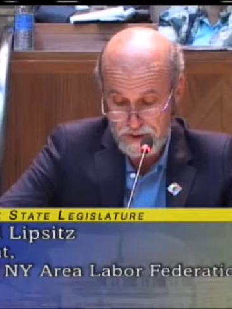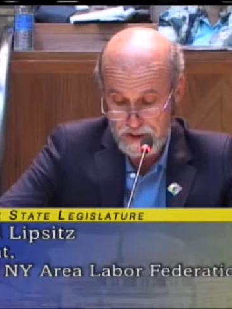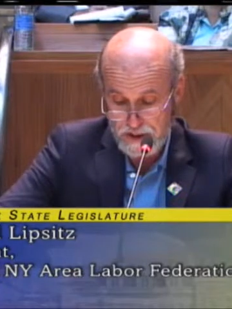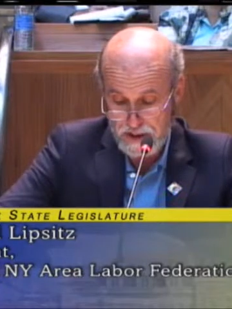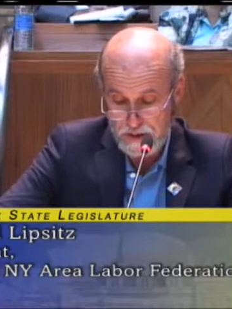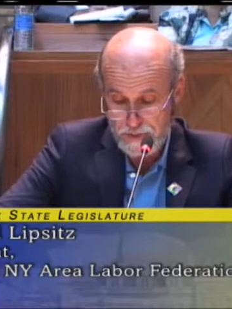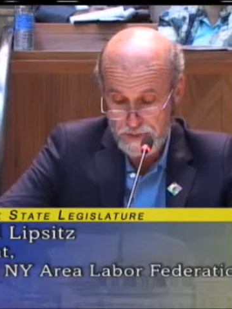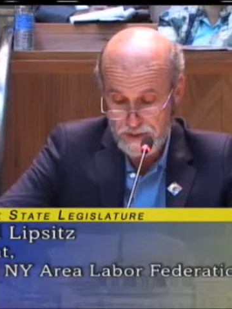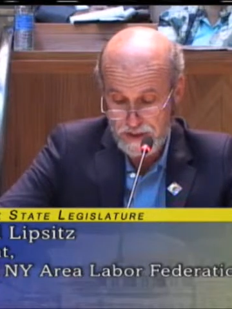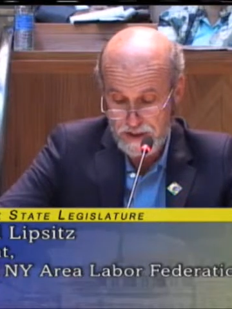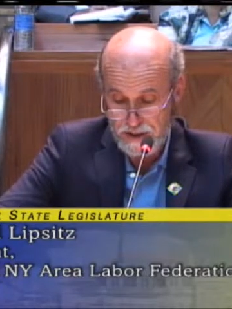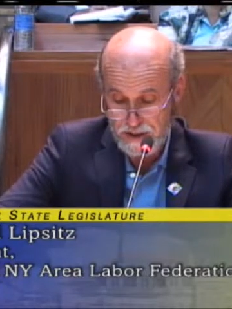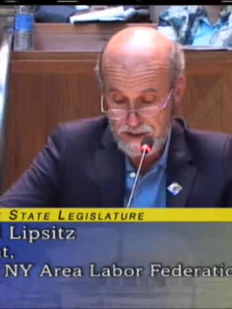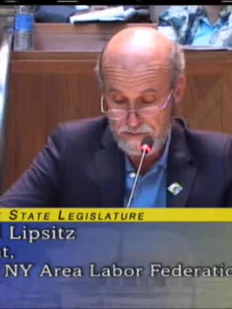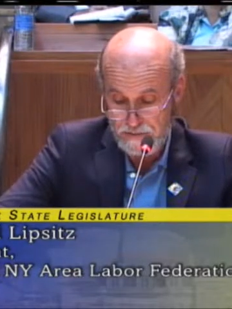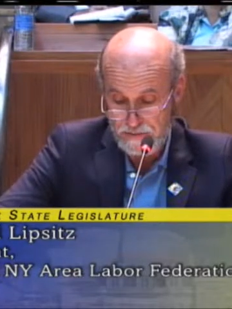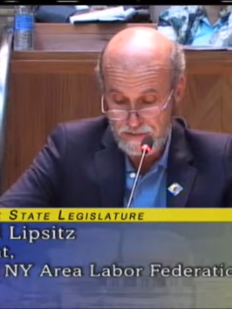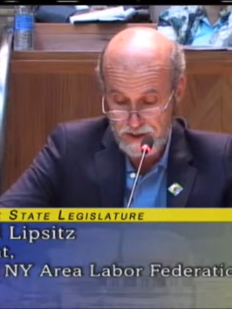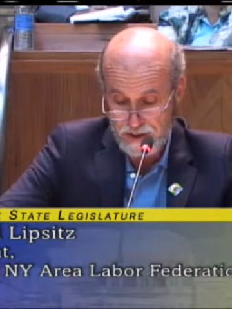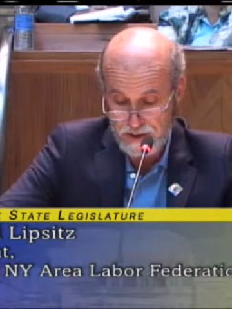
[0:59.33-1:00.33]
participated
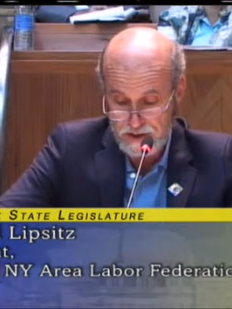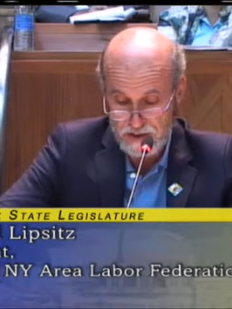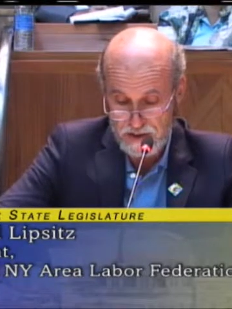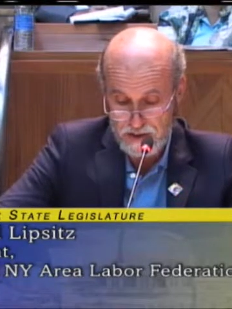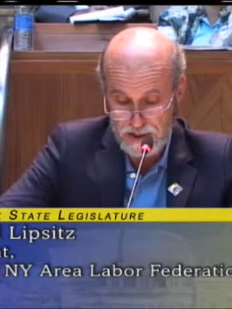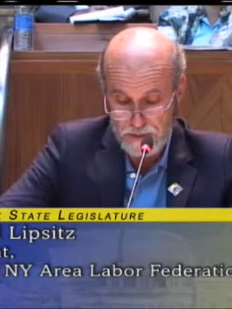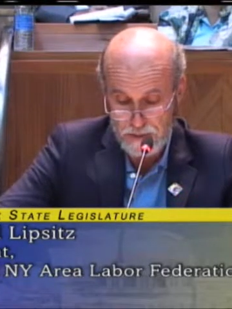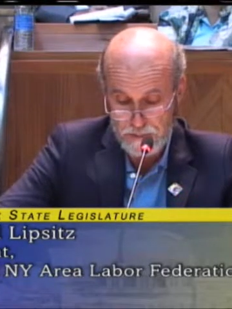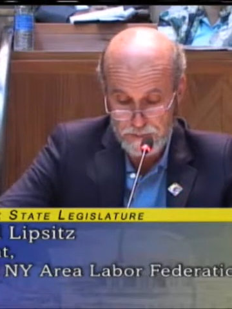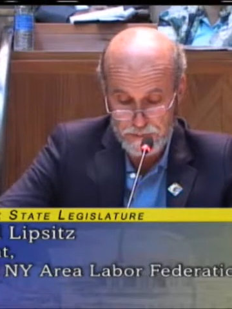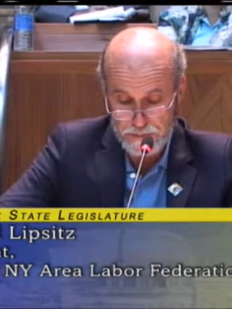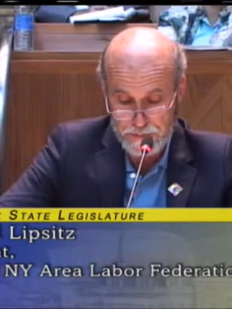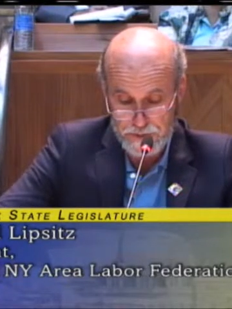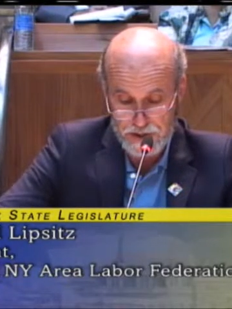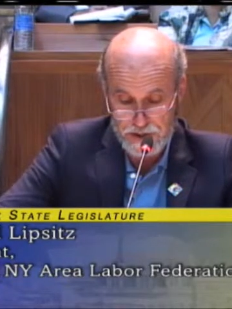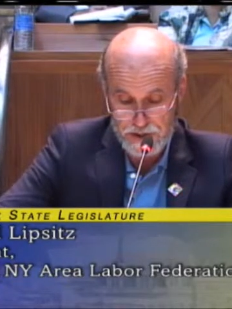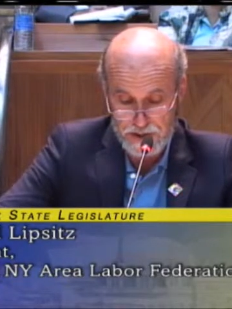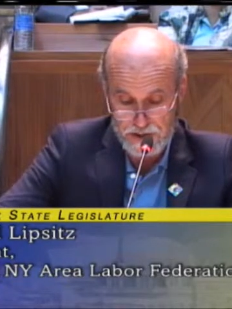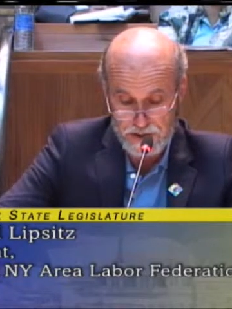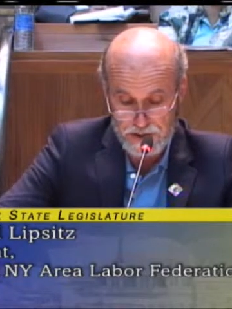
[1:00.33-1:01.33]
in the fight to keep
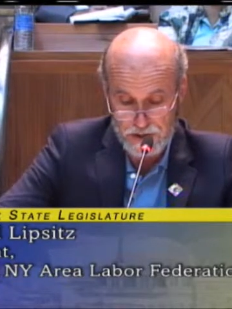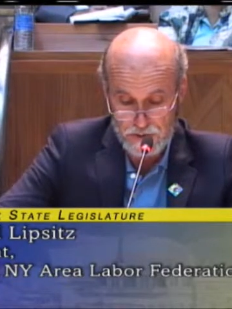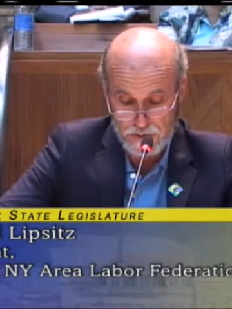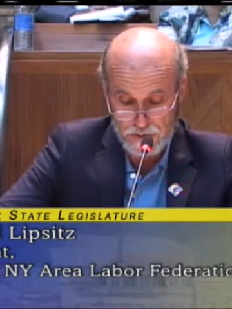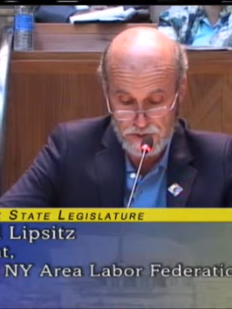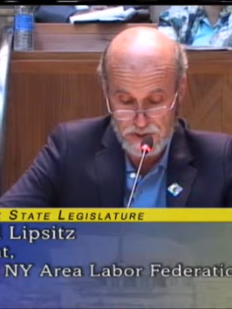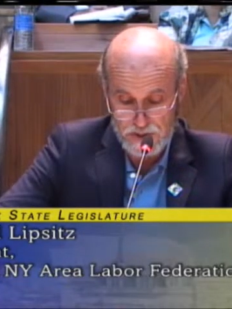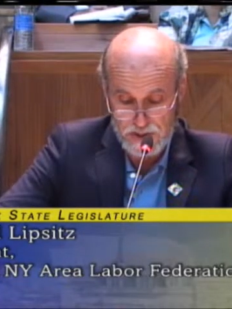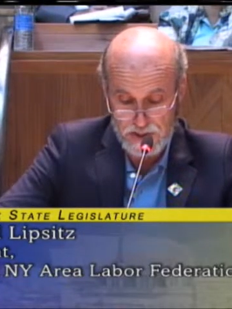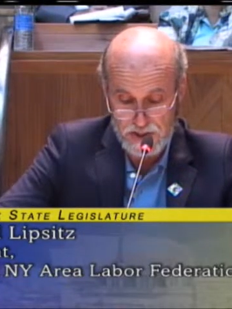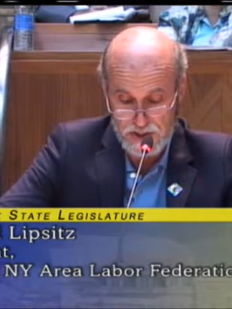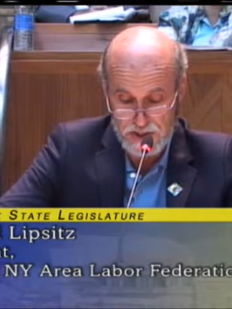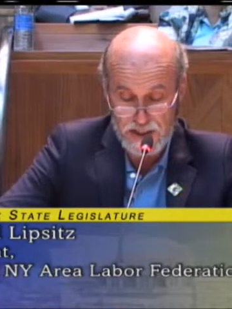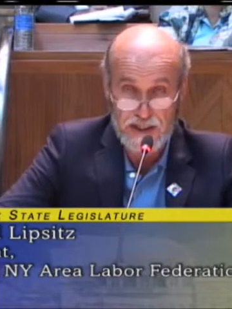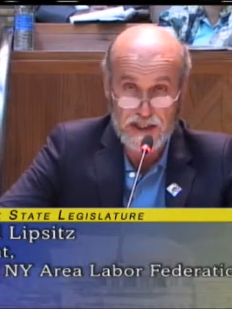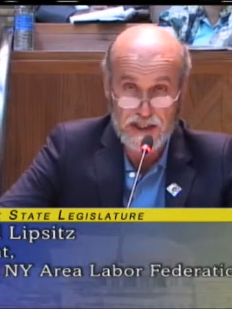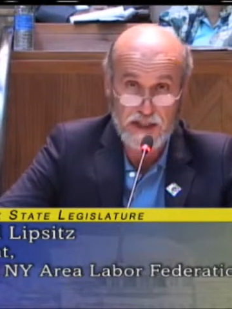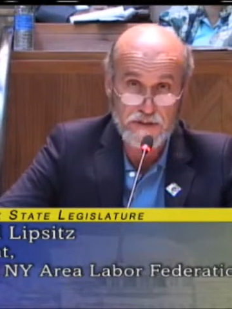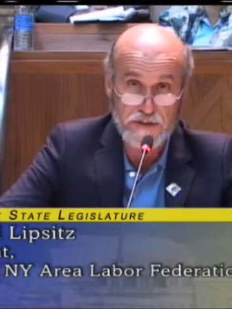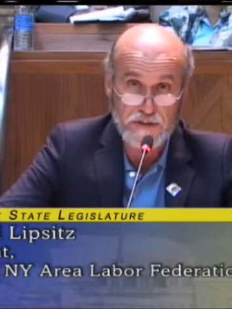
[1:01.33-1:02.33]
the Children's
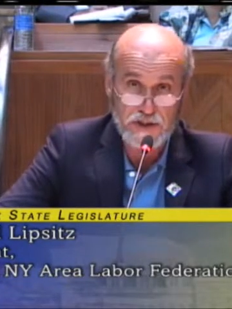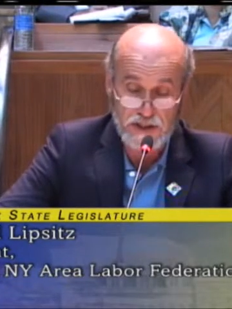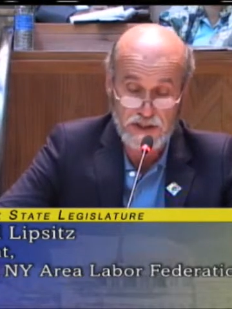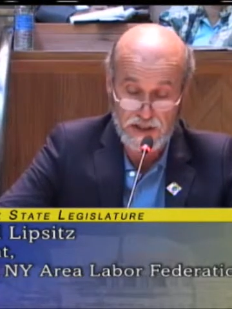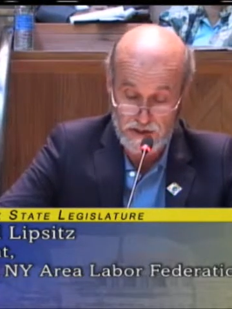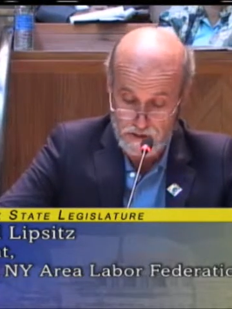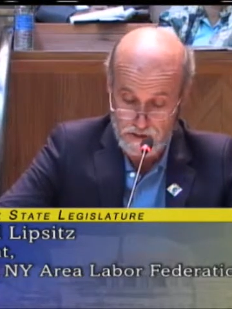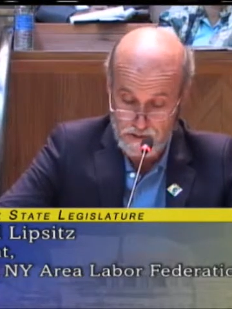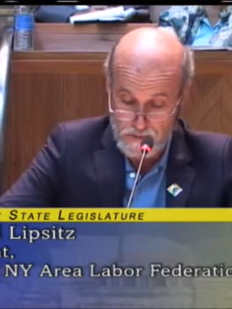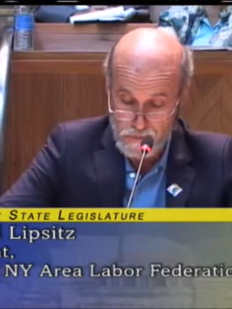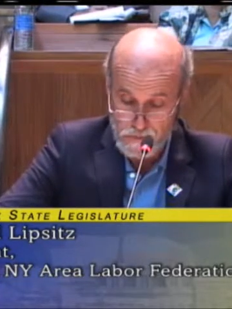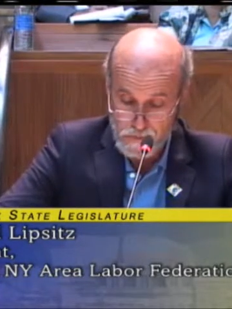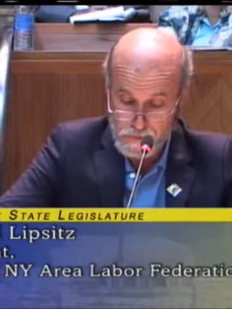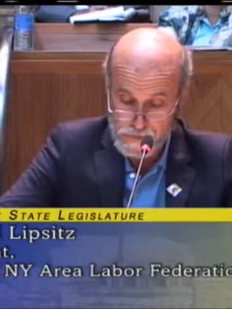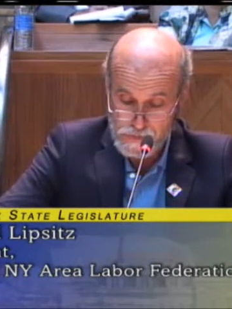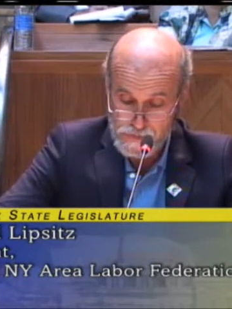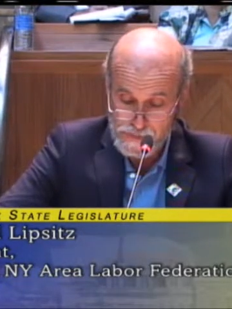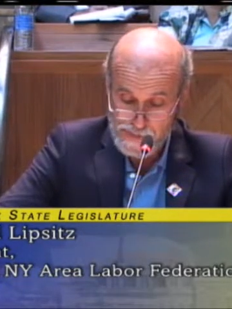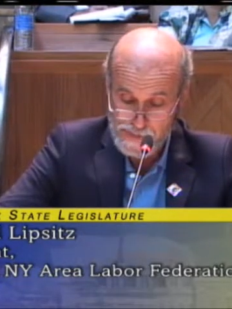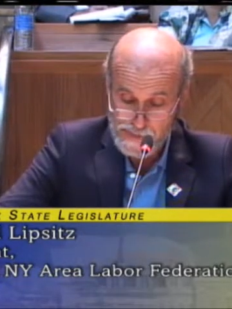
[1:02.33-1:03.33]
Psychiatric Center
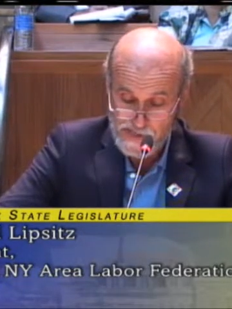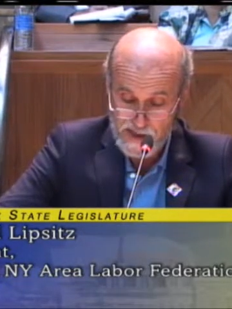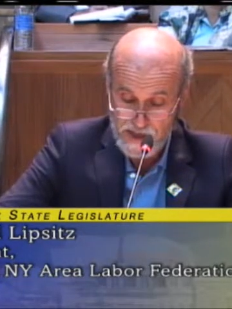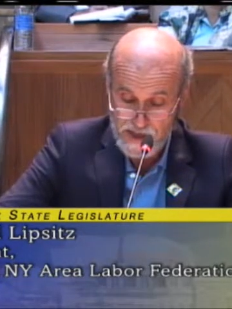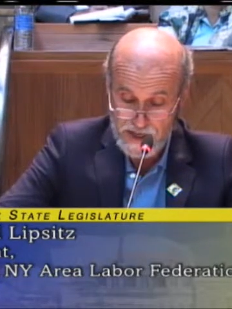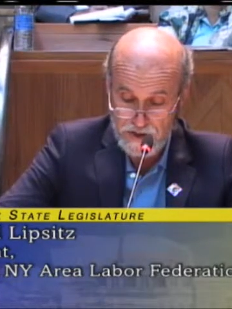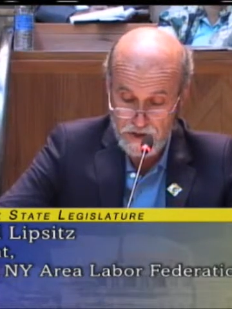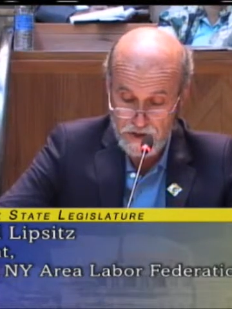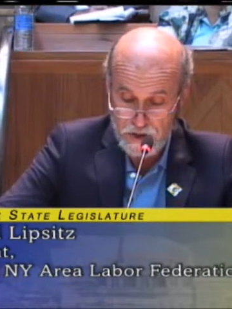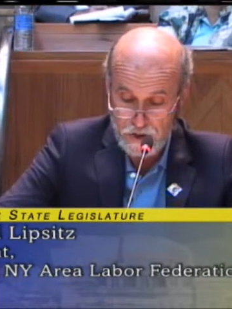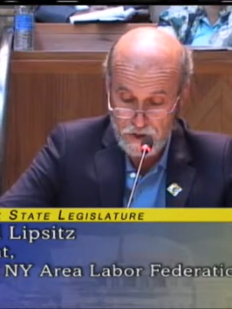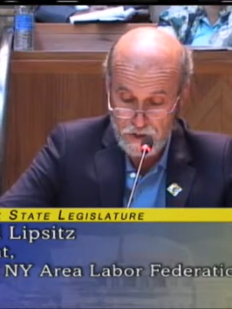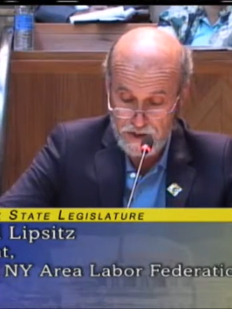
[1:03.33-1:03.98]
at its